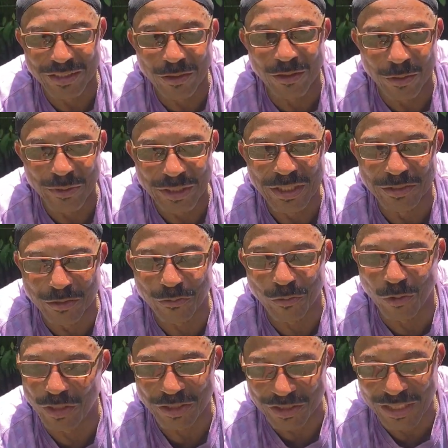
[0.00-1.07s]
down, all the way down to
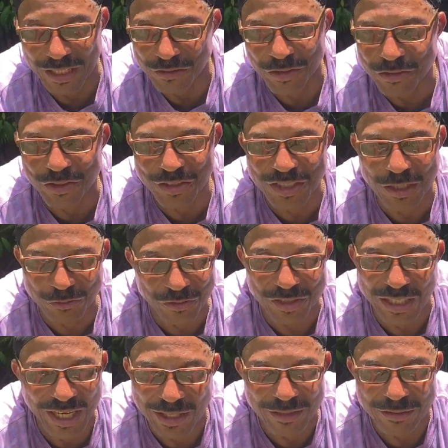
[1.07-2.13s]
Florida. It's not just the South
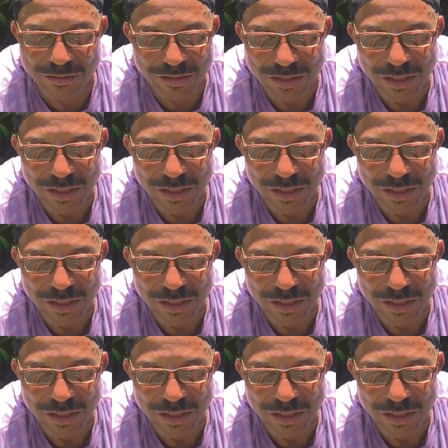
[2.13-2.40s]
Sea Islands.